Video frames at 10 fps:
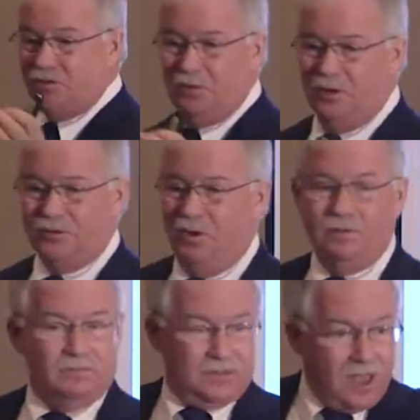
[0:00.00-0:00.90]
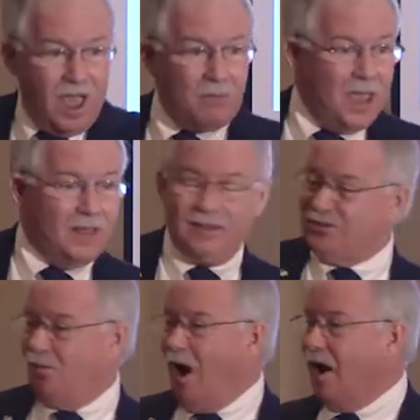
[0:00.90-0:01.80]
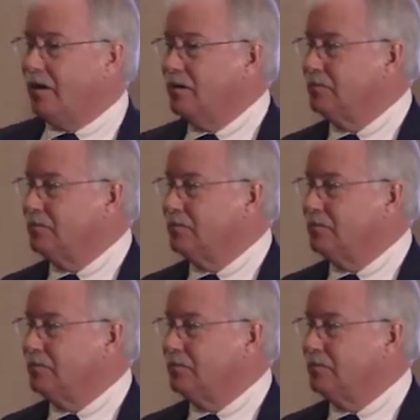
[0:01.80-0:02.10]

distributors are going, yeah man, let's rock.